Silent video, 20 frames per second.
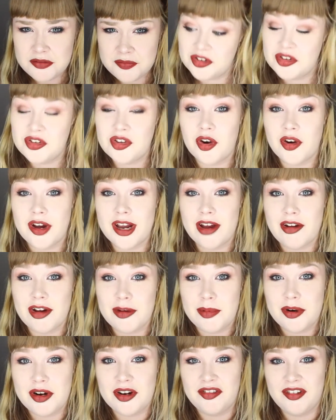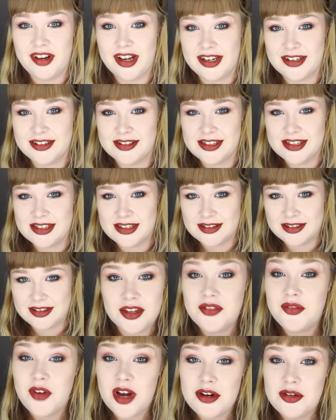Sorry, Harry Potter fans.
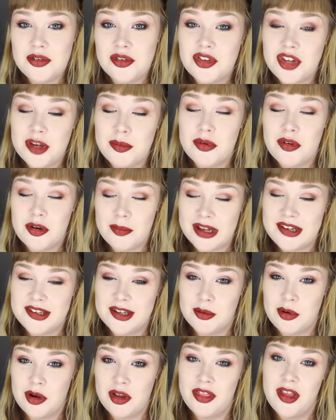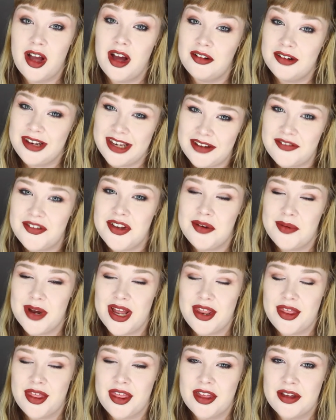His final super romantic one that I'll leave you
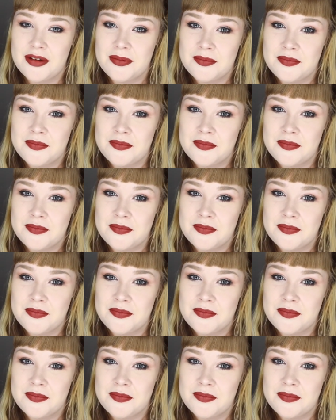with